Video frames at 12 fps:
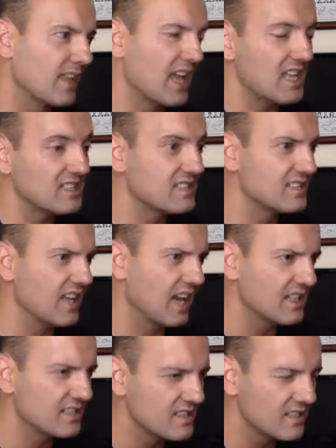
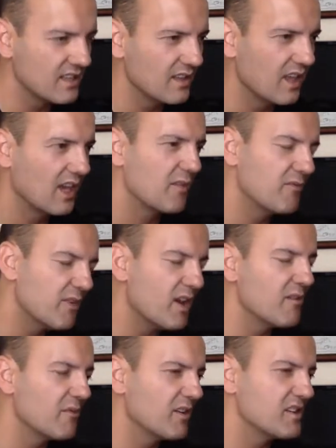excited,
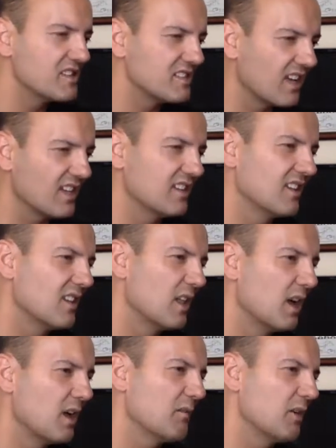very, very excited
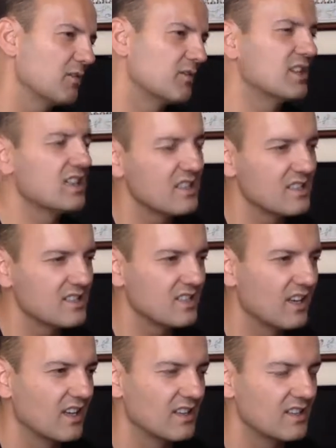about this
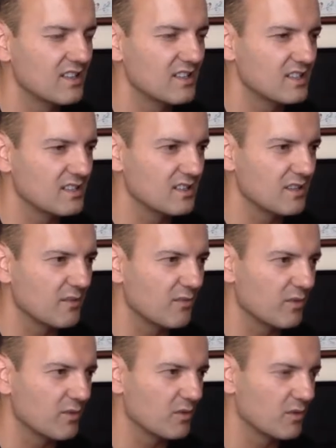
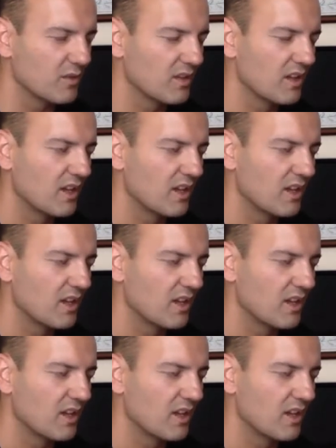STEMforYouth